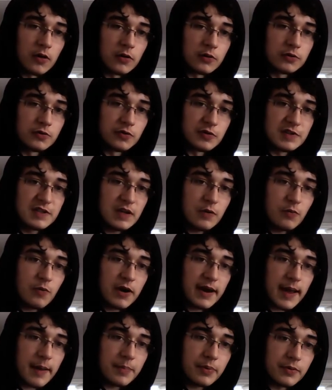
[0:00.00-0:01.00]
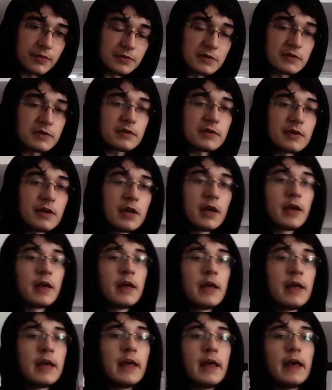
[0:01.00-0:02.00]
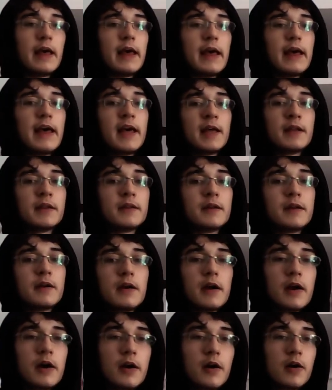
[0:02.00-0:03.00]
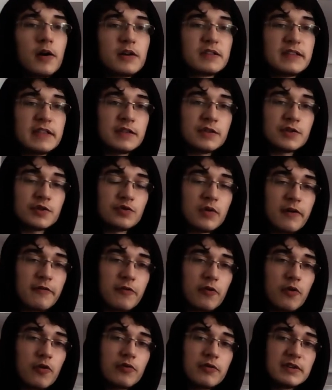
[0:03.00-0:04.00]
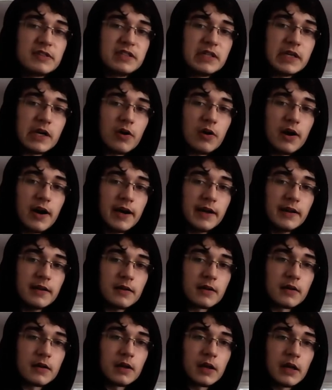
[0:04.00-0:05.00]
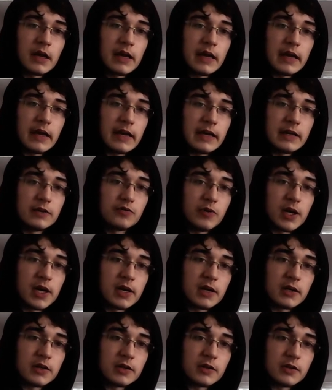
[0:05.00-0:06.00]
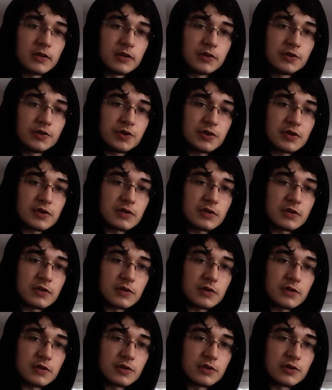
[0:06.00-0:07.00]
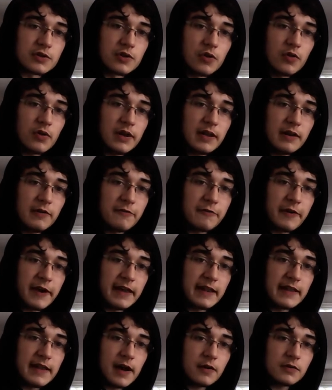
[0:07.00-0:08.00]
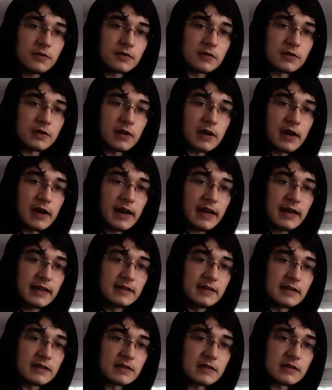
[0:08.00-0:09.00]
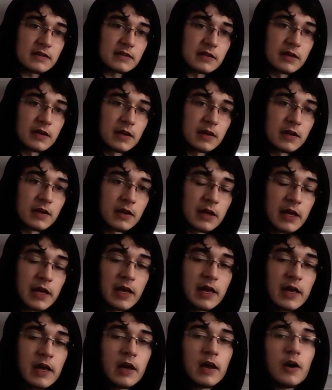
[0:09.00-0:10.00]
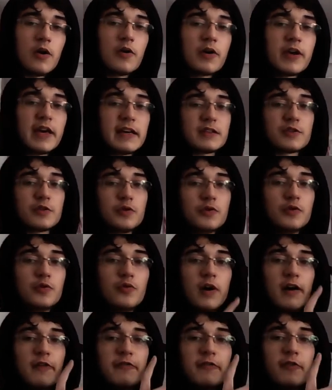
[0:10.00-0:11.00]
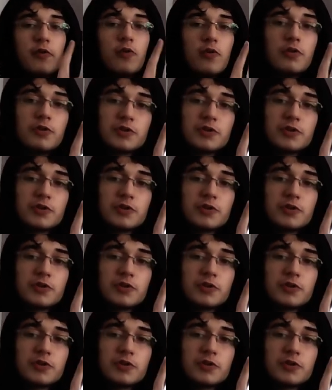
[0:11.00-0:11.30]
see what happens. And since you have already aligned, it will just slowly fade out like this. Okay, so you have all the